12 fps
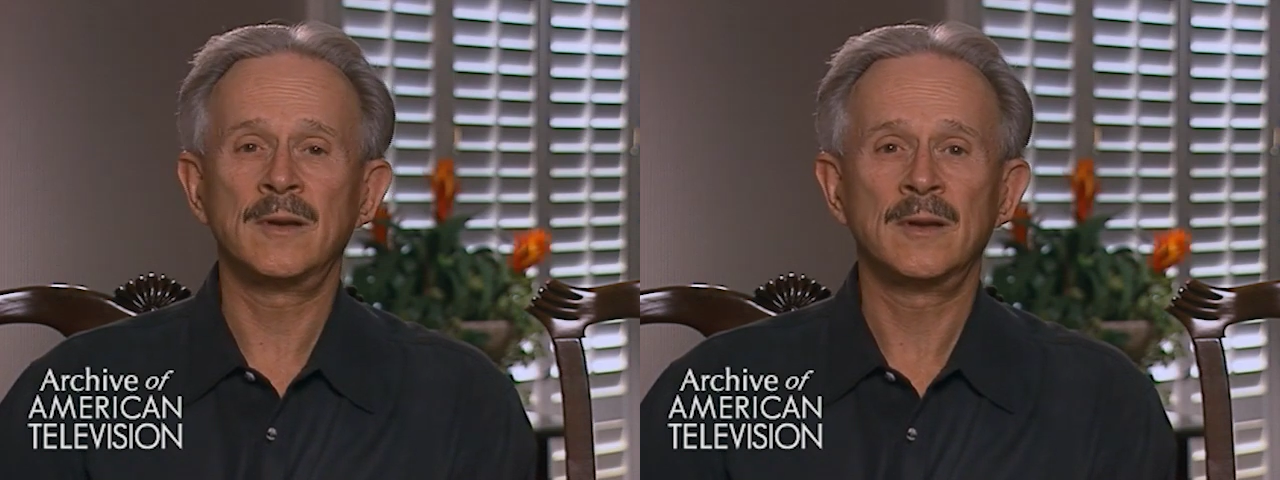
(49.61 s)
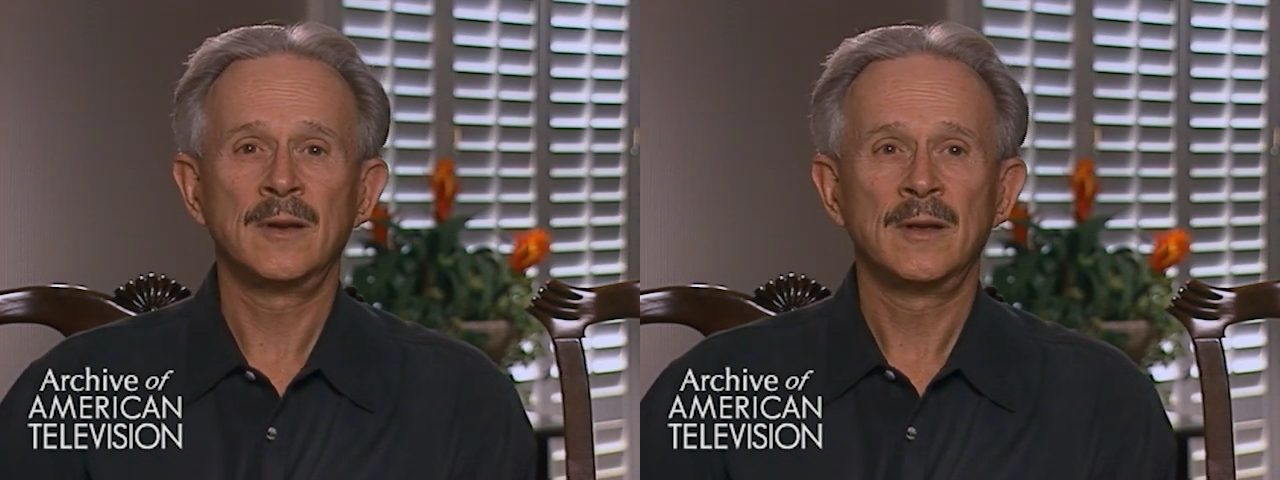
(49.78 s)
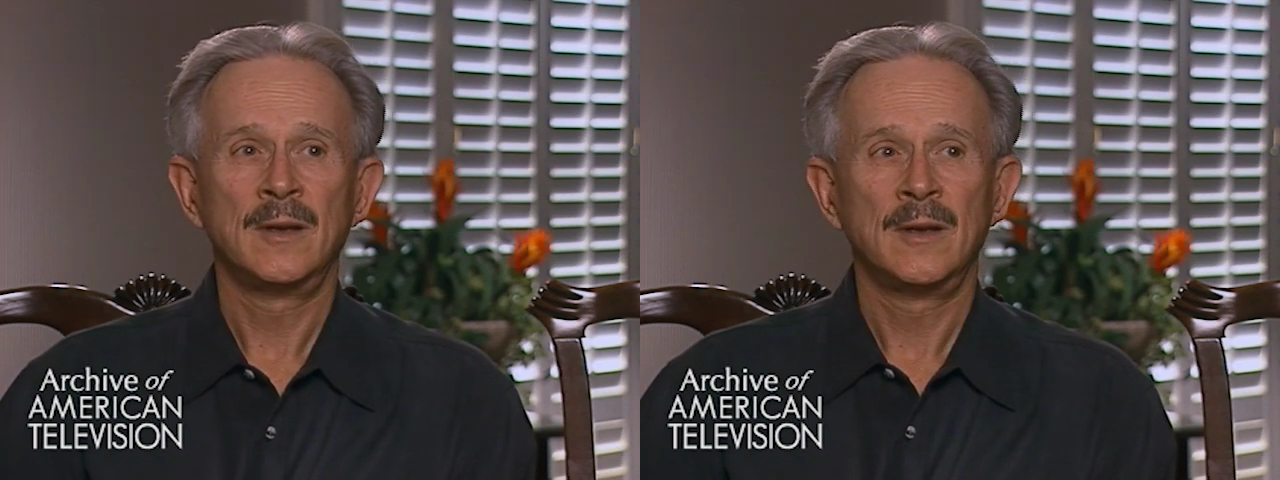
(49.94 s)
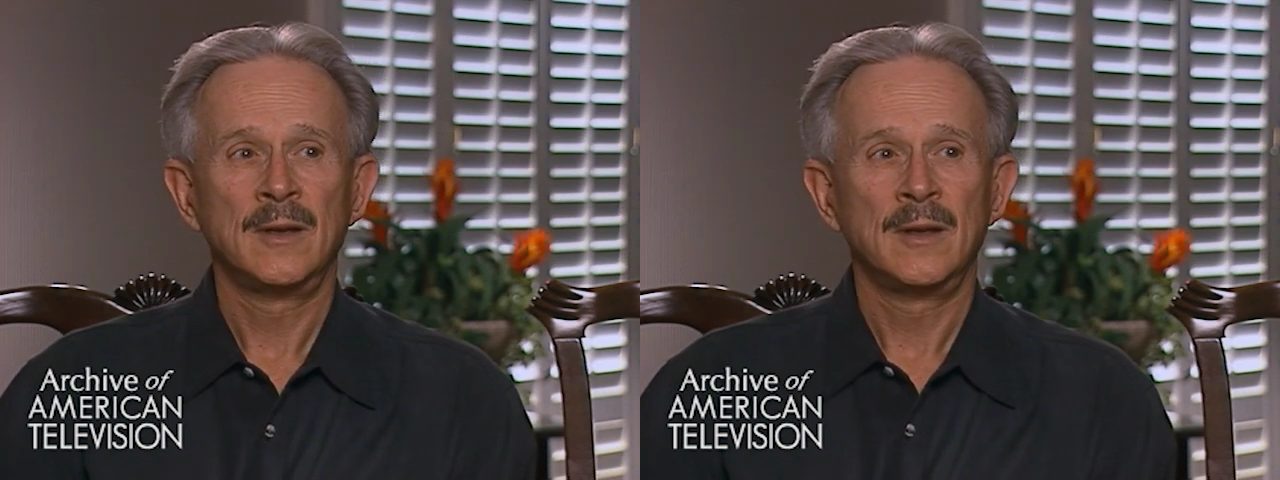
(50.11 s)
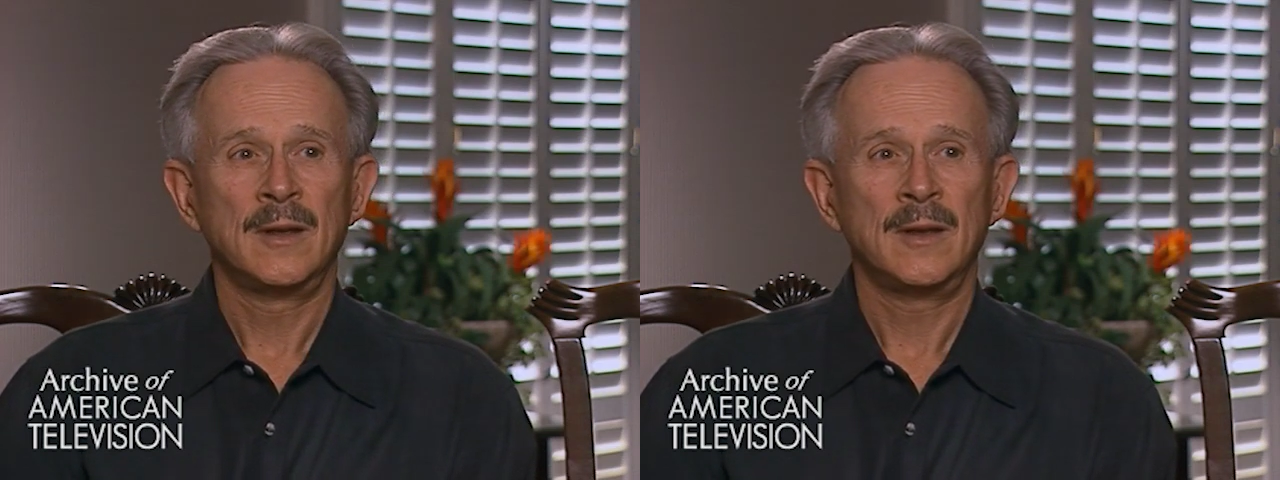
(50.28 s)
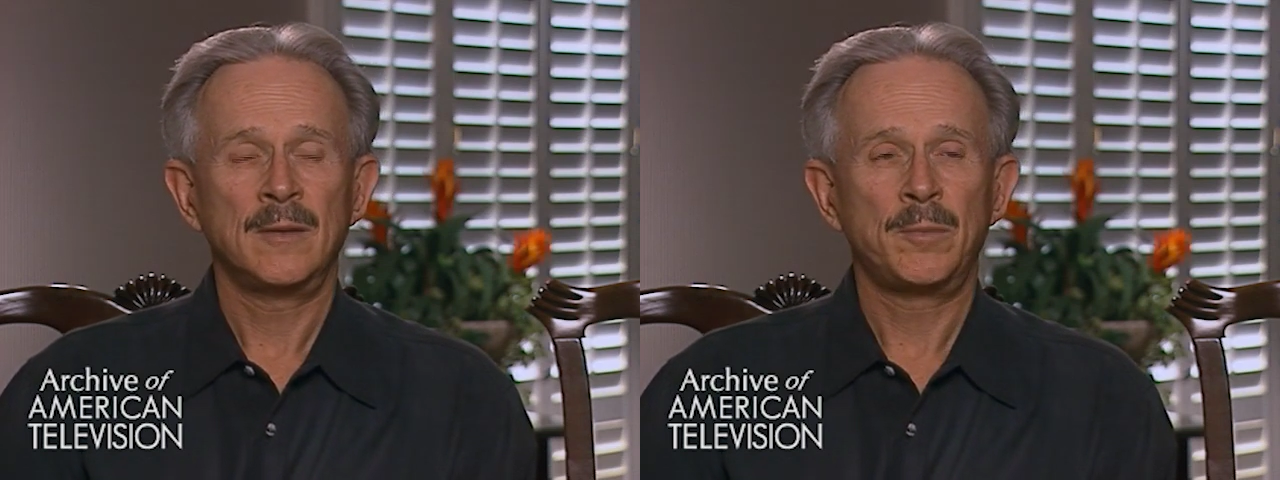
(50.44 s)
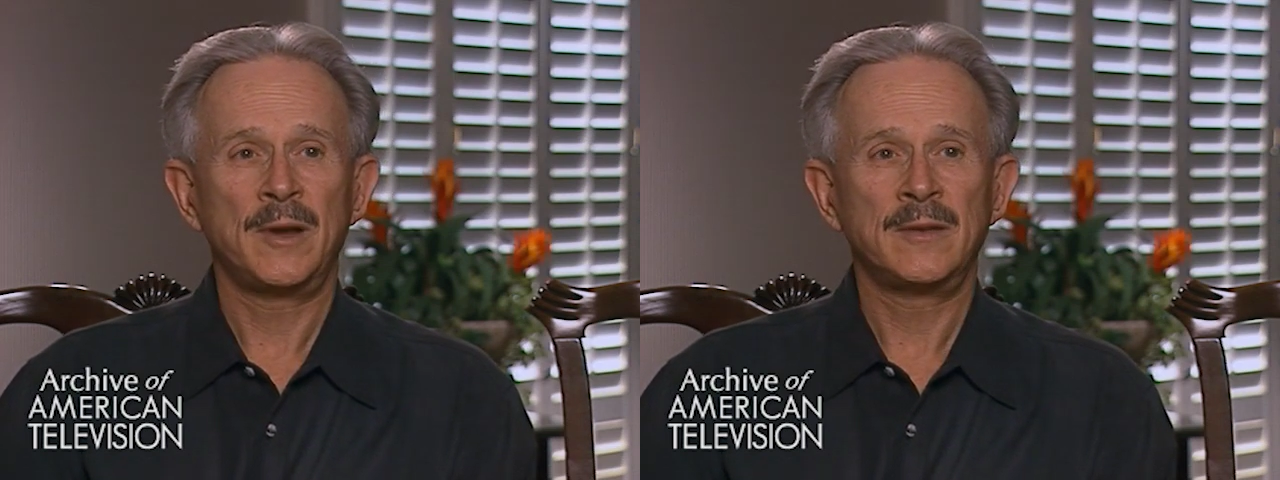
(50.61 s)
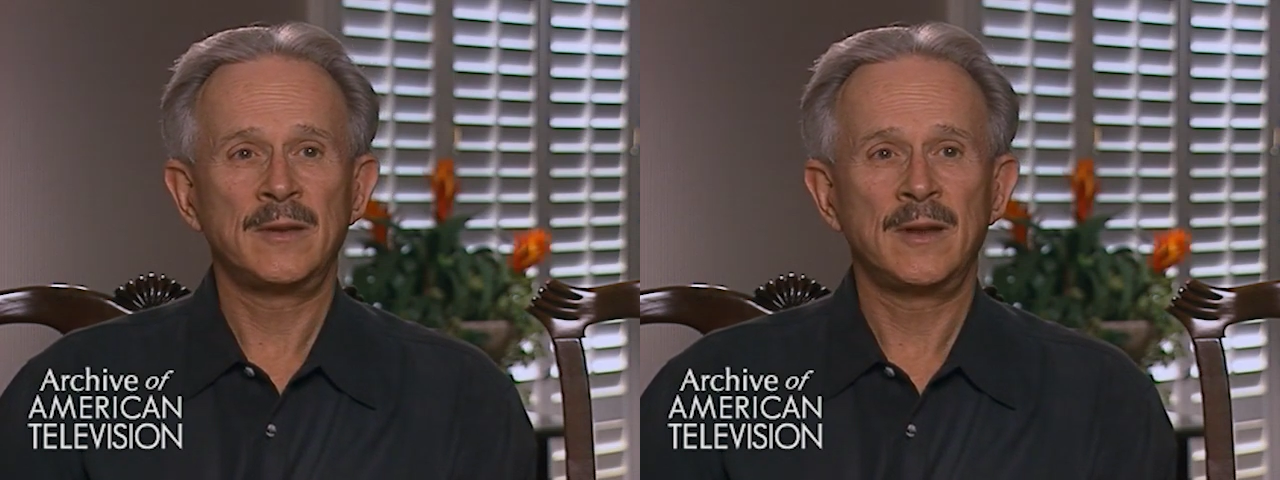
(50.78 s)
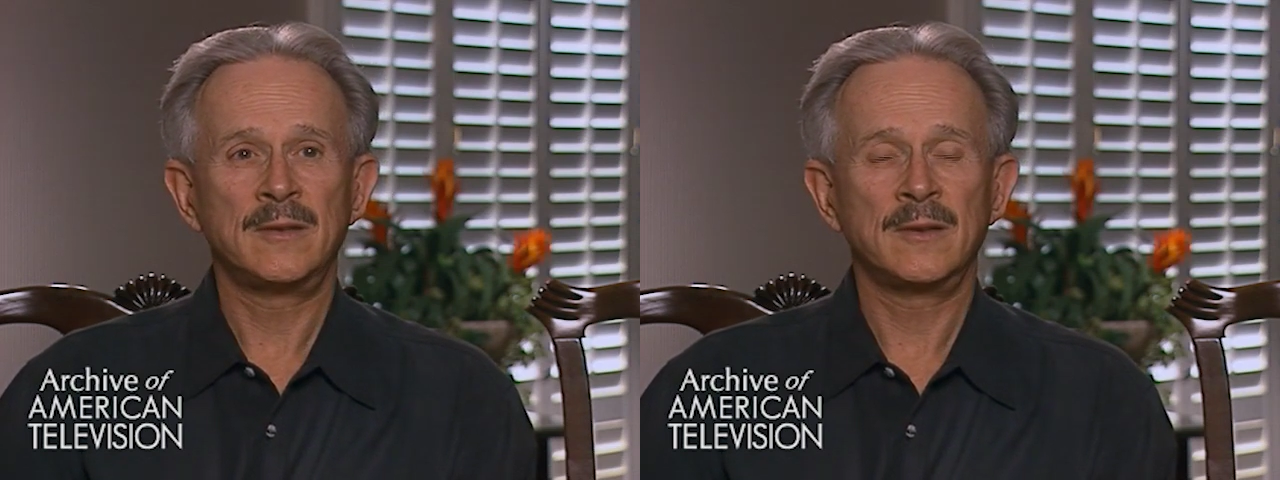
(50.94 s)
in the
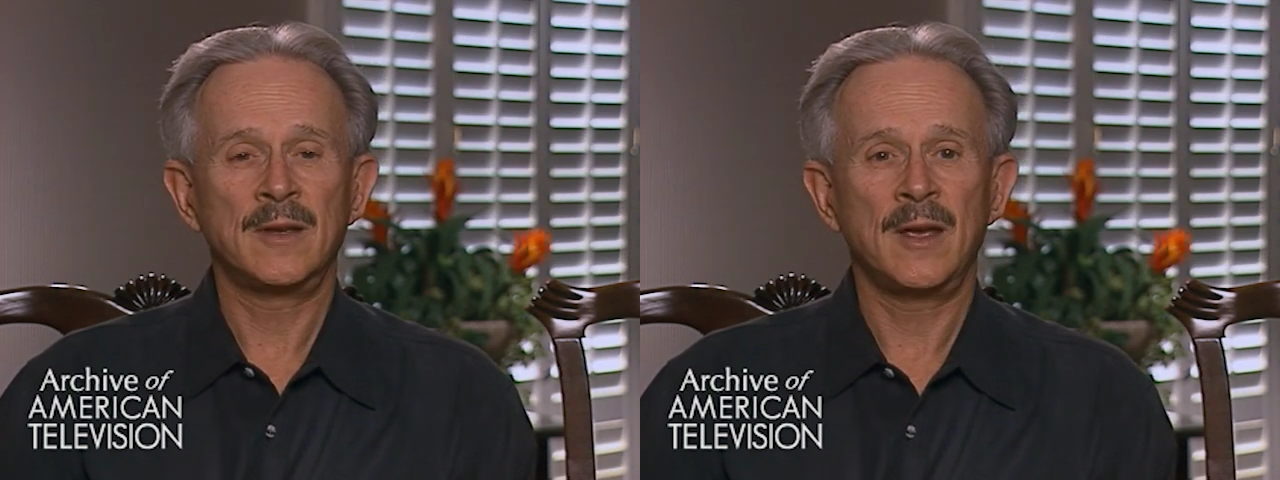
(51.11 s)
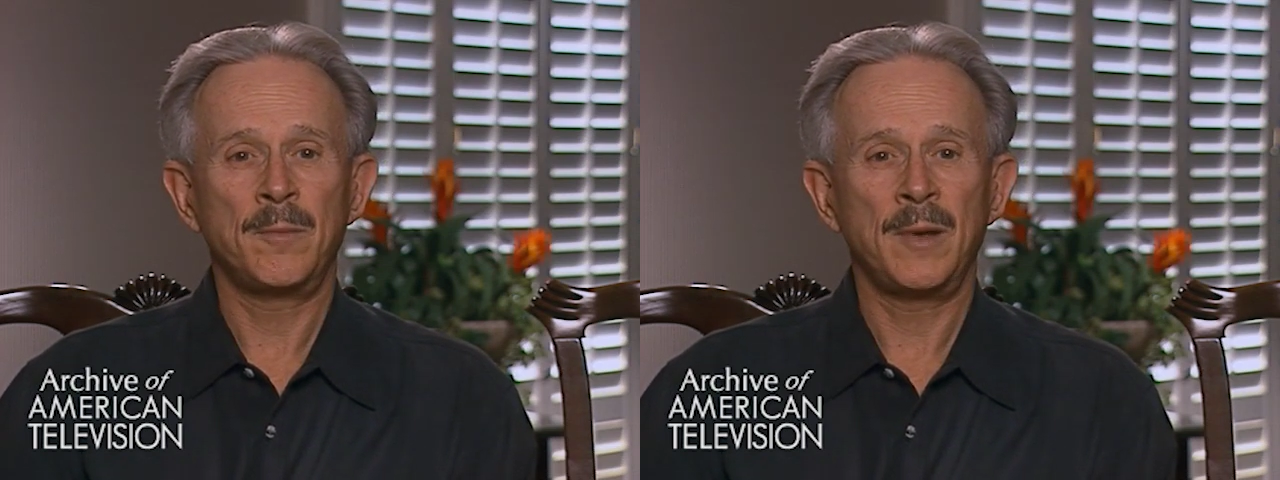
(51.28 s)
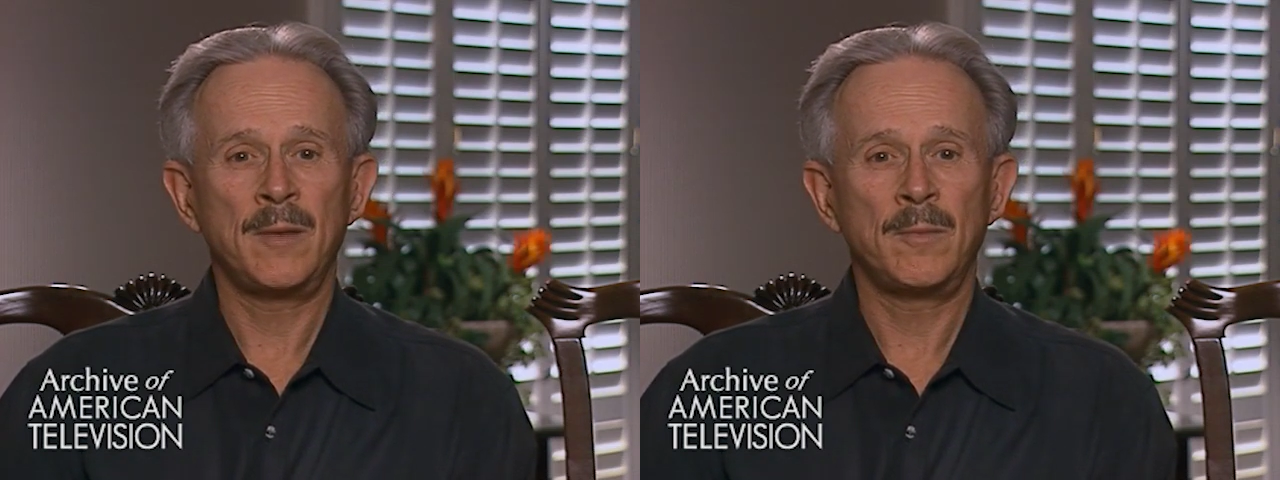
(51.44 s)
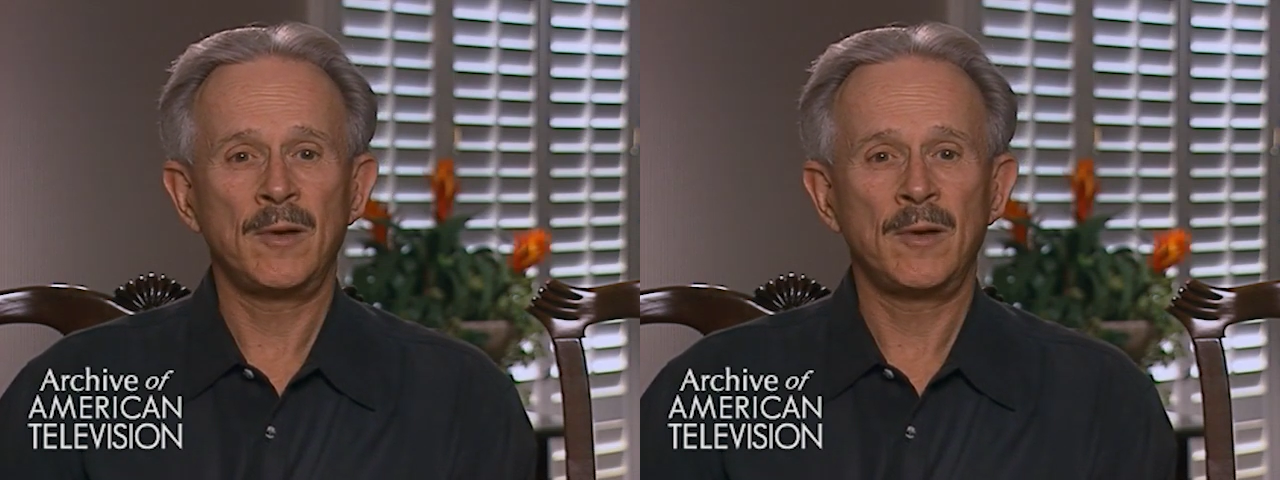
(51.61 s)
presidential campaign,